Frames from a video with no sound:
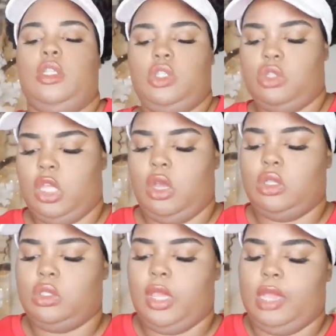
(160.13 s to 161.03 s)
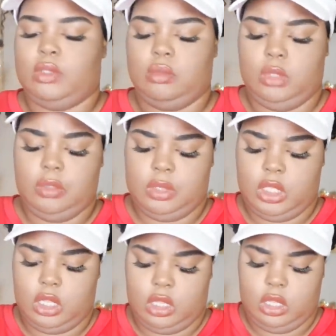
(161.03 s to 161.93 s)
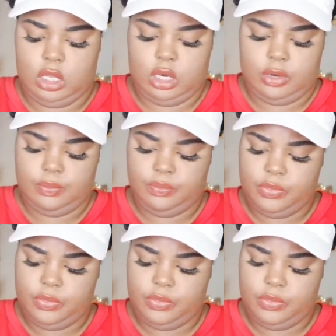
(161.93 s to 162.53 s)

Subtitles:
So they also have some lipstick in here.